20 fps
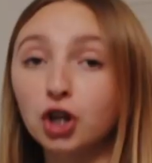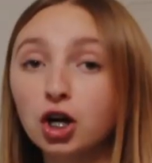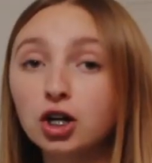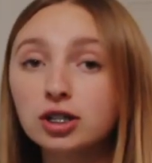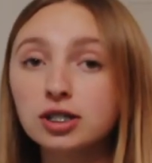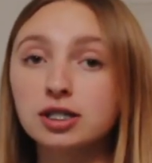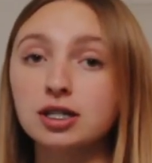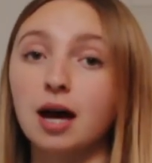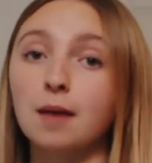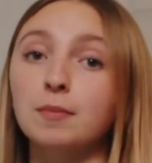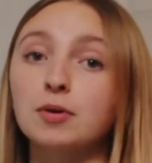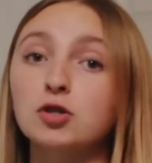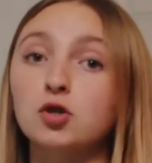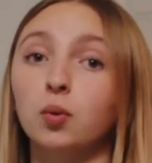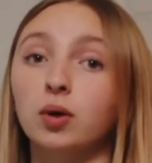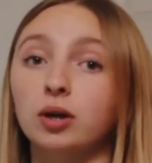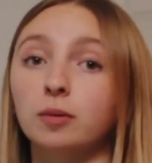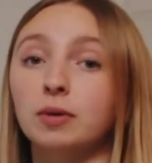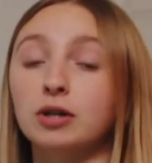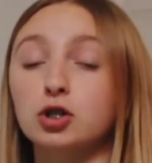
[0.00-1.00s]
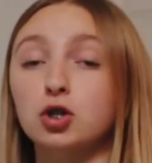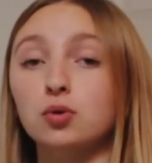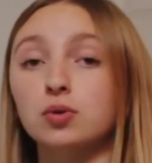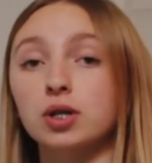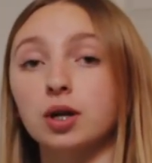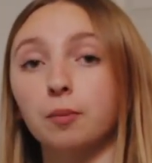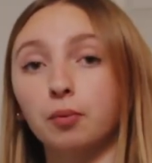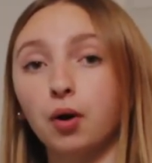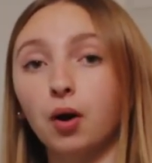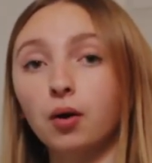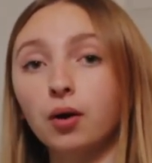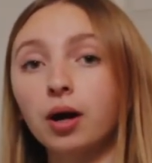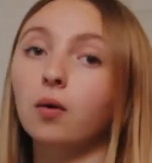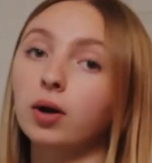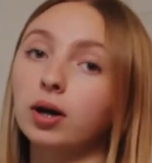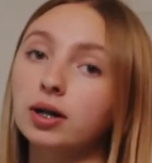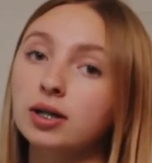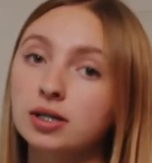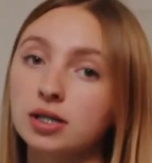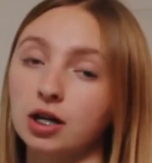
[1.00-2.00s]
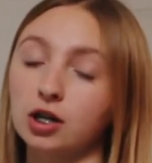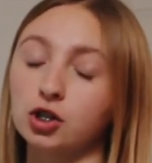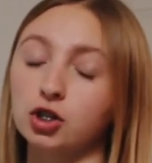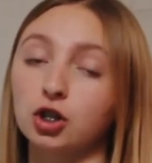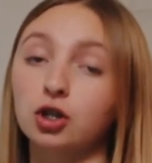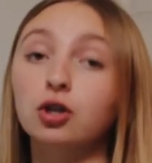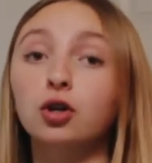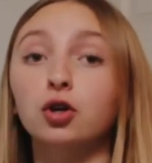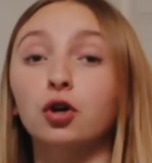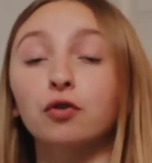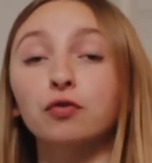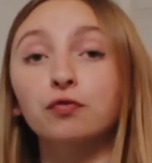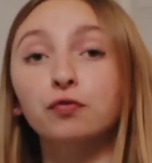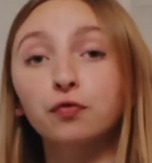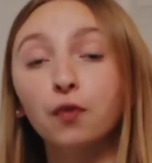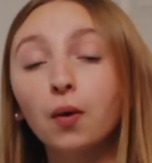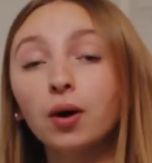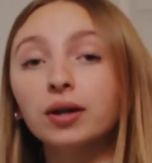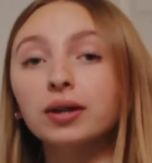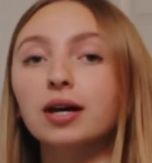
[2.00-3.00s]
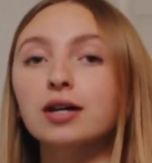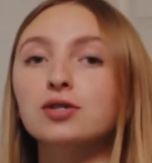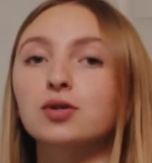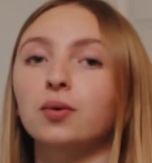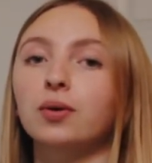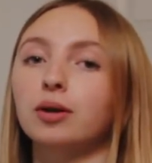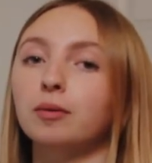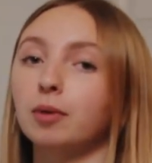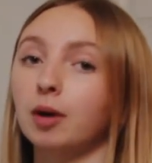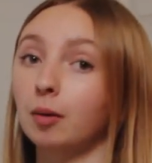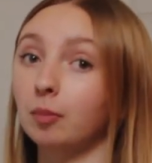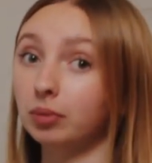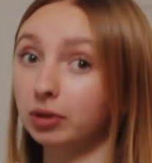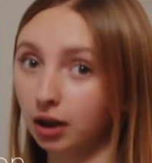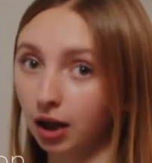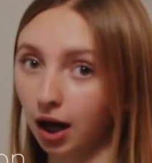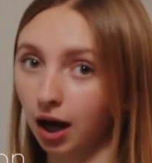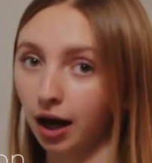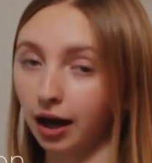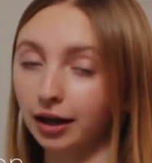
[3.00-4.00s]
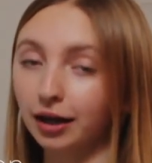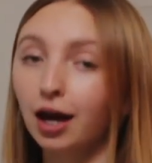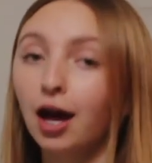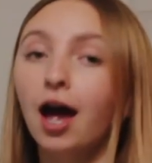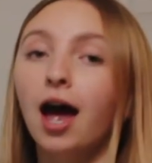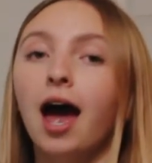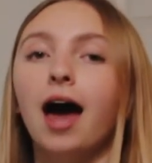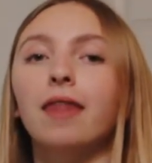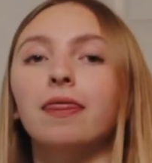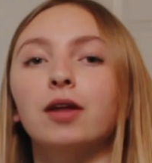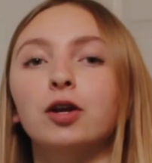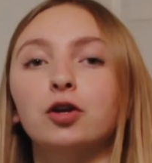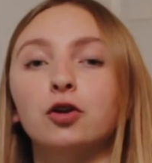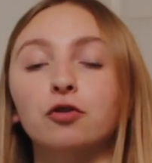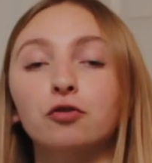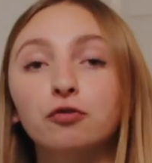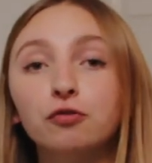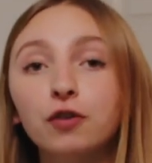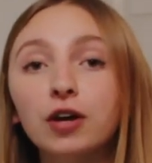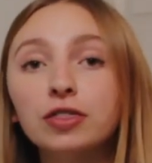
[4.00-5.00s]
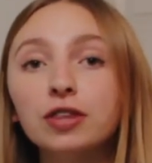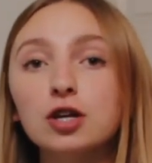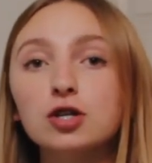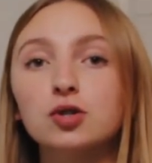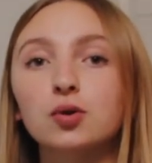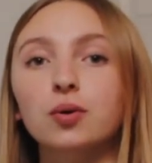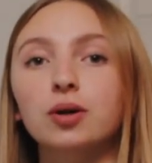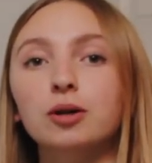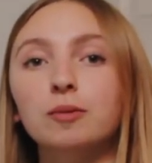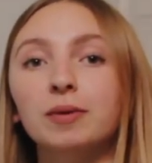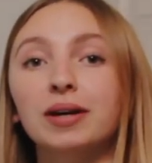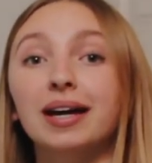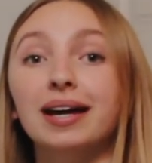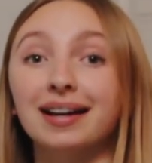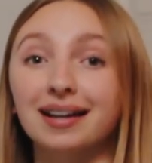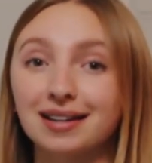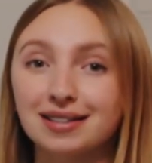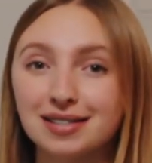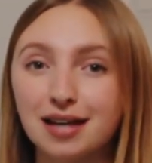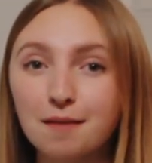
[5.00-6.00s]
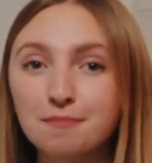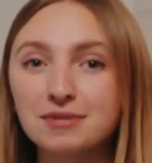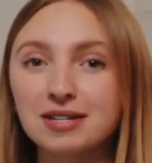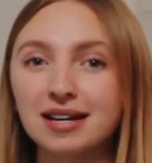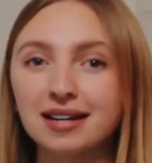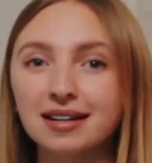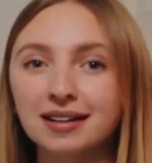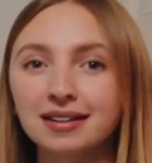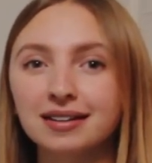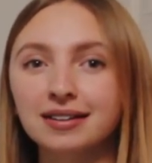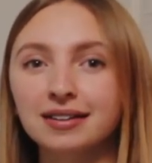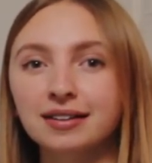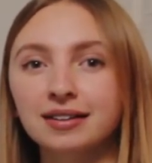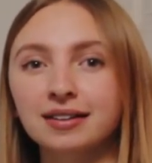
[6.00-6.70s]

Third step is going to be choosing a program organization. Your fourth is going to be applying. And then your fifth is going to be getting accepted